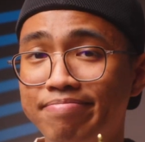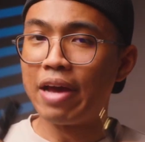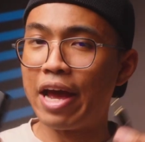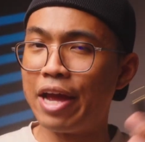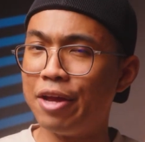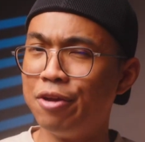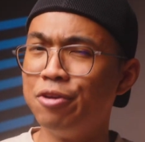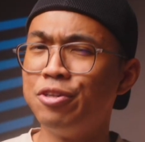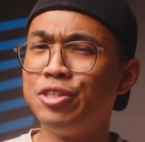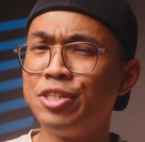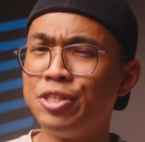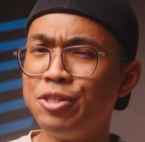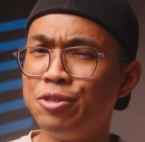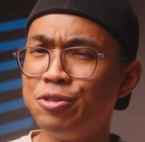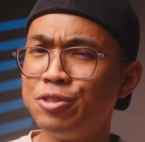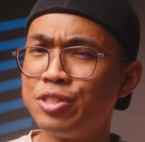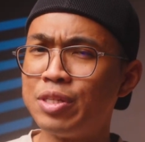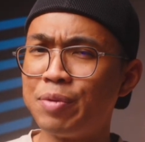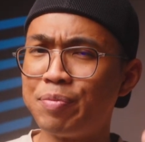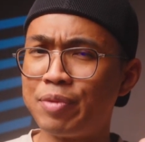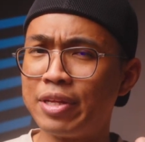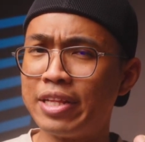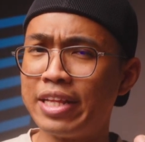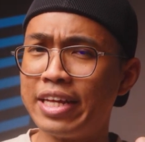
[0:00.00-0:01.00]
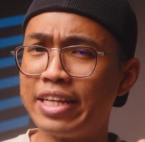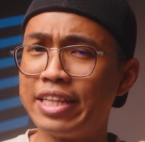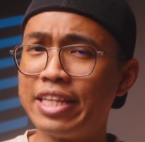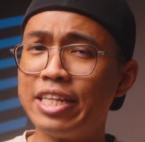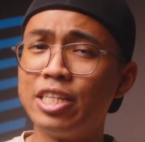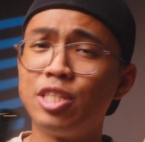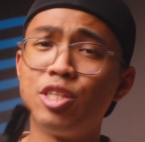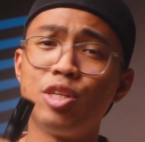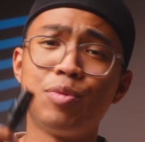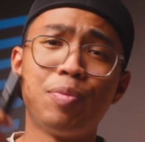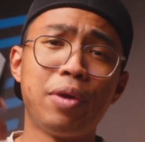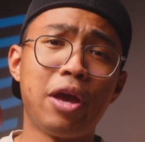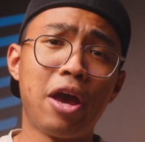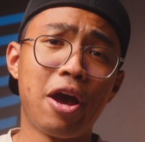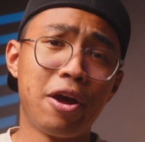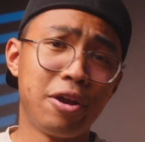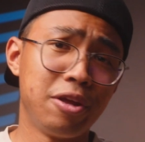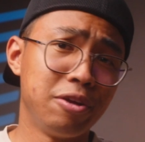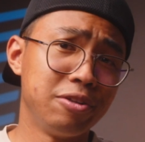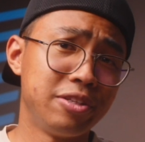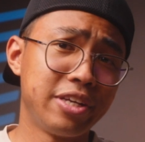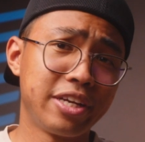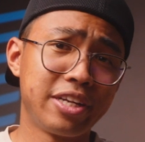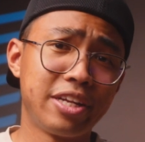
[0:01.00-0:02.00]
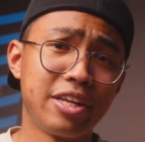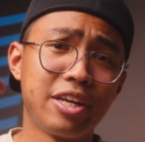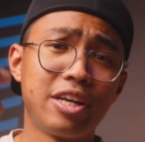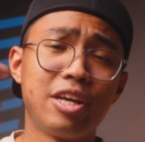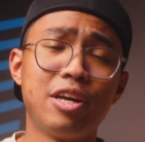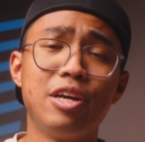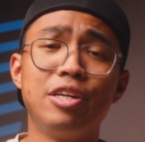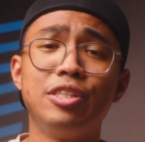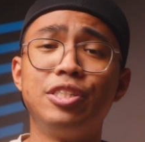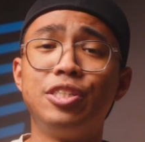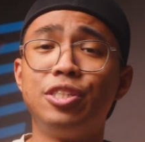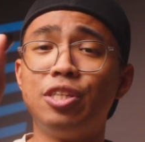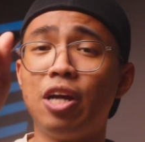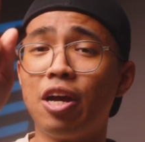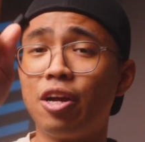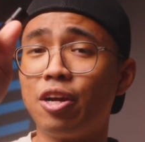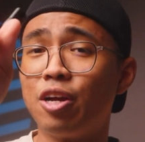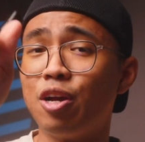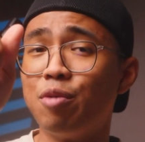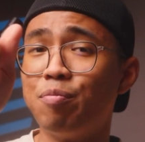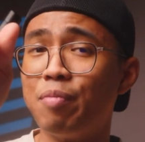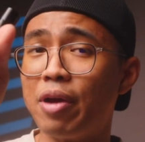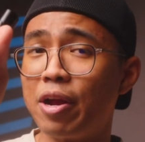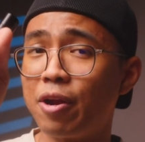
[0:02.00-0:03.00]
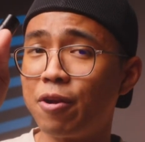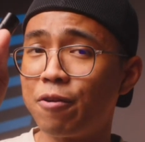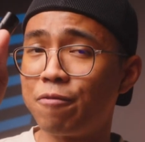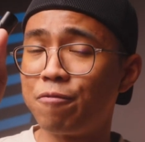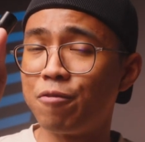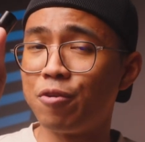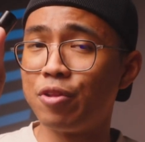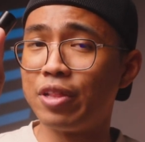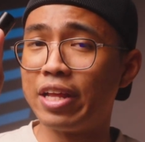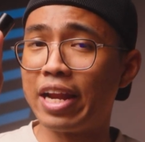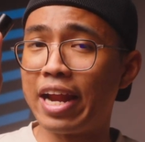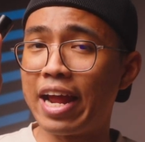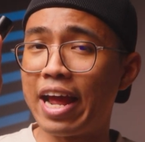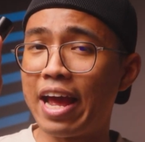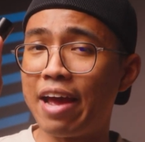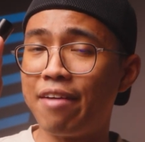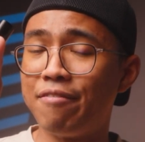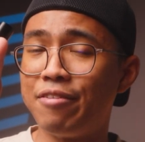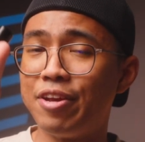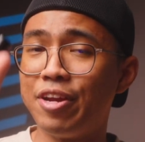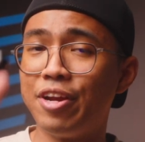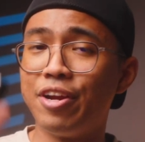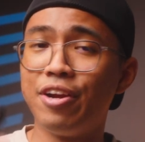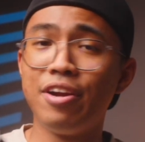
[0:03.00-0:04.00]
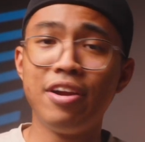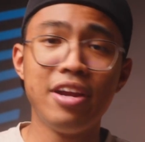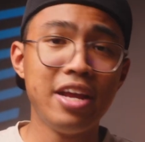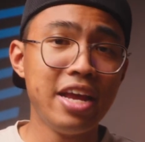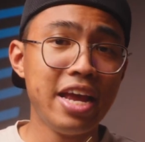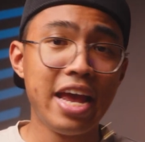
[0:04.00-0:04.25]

I usually use something like this with my Audio-Technica shotgun microphone that I have here,